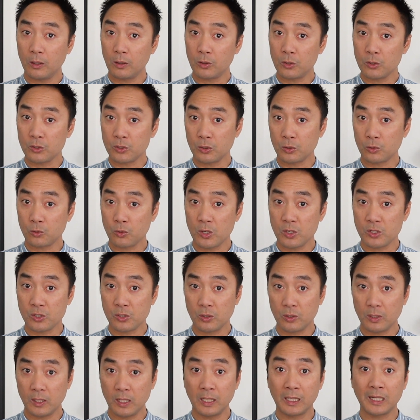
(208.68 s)

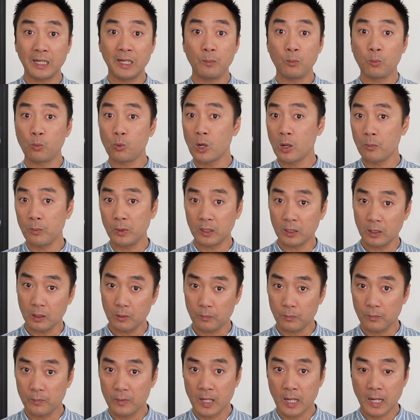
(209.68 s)
concentration and keep warming up.
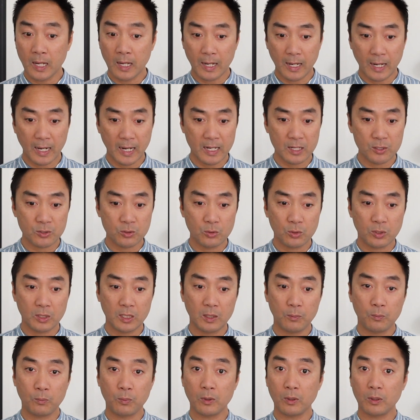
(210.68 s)
As
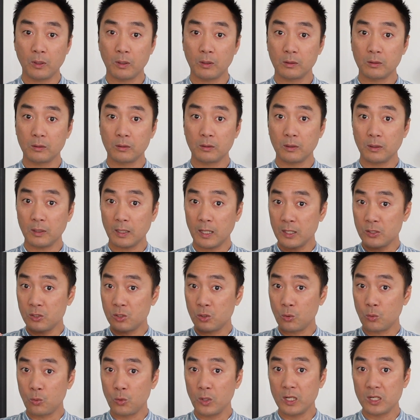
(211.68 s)

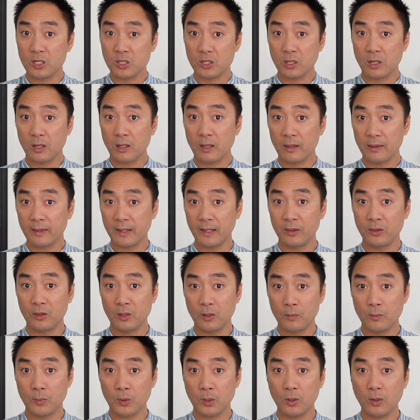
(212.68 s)
you reach that
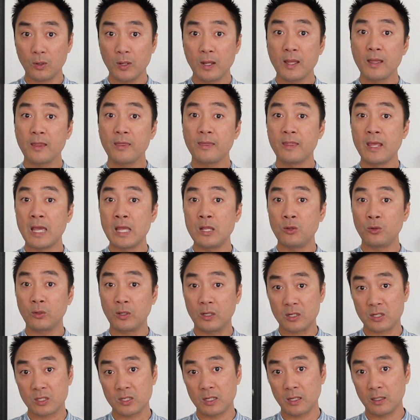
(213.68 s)
number, then you
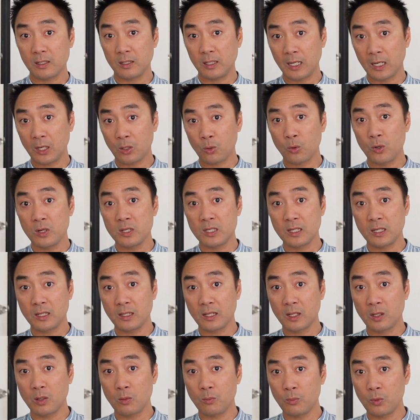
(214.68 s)
can start increasing
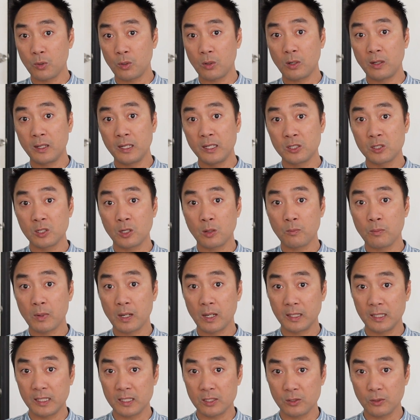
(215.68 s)
the number little
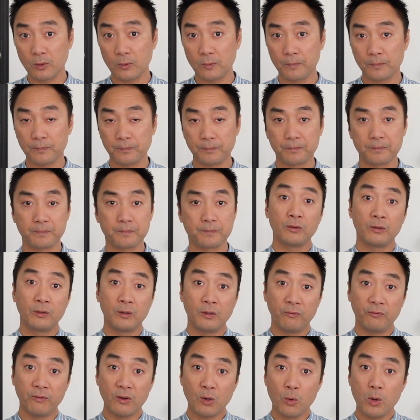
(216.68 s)
by little.
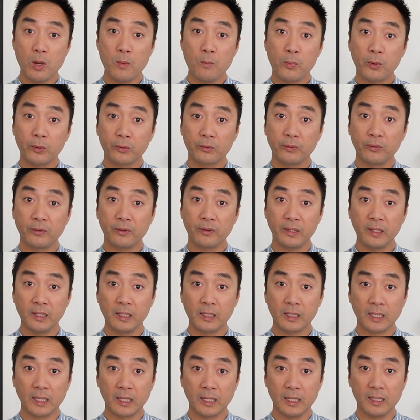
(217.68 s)
The very important
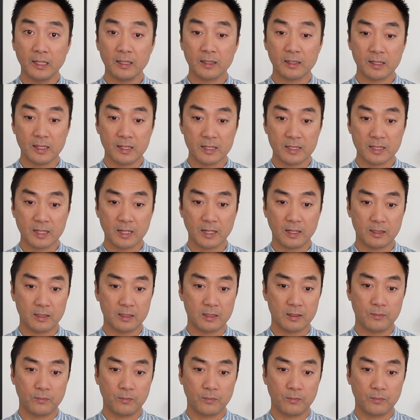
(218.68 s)
thing here is that